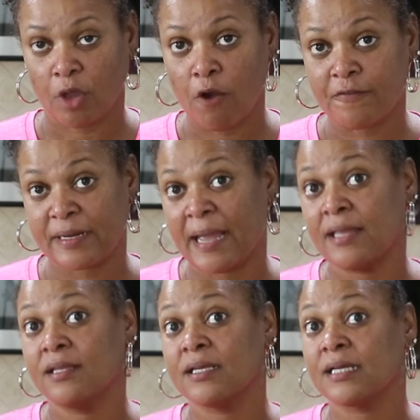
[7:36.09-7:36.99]

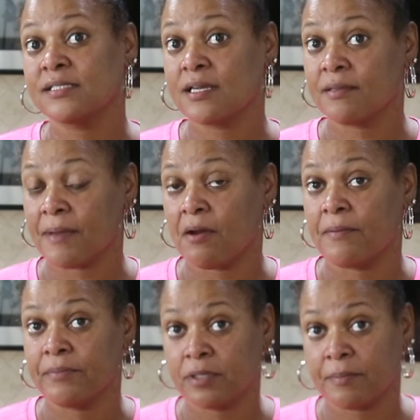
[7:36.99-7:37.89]
overnight then i take them out
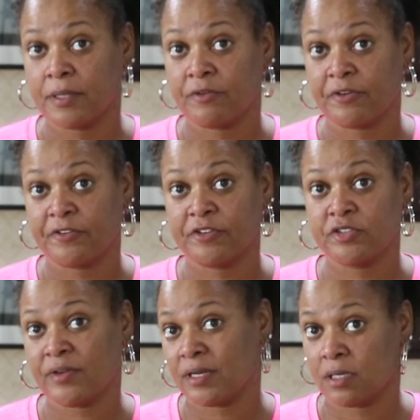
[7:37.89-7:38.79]
and put them in the
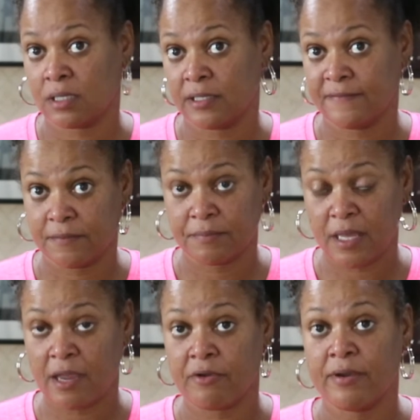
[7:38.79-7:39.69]
refrigerator and leave them
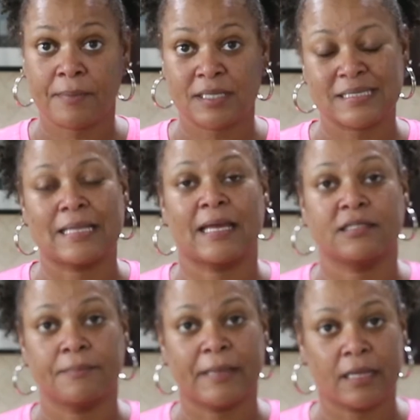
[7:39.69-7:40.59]
there because i
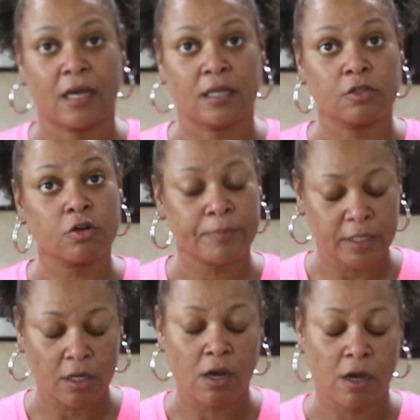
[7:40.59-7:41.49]
like them at a little
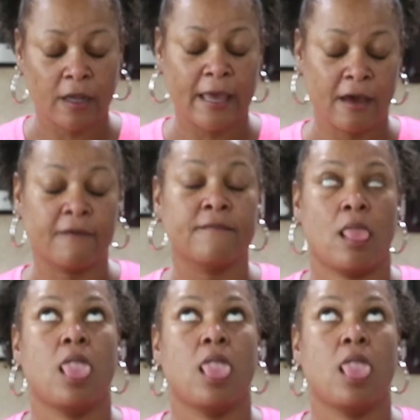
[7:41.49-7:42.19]
bit uh,